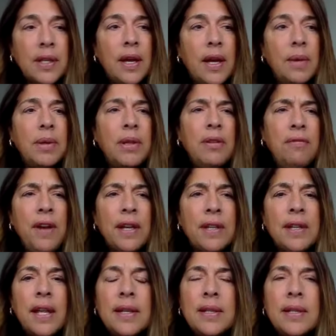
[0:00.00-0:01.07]
And the fact
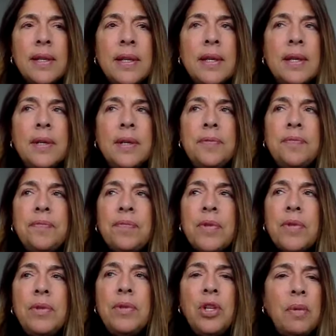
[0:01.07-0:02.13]
that
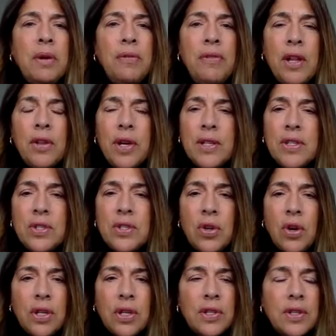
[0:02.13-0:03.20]
my father had
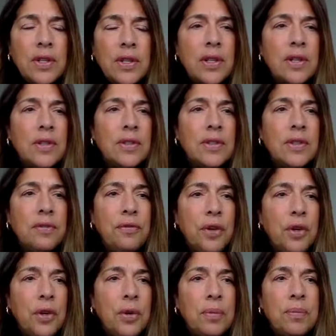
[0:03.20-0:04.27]
started the
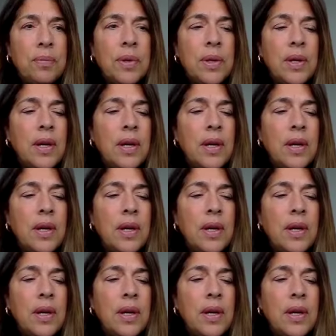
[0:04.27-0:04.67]
firm,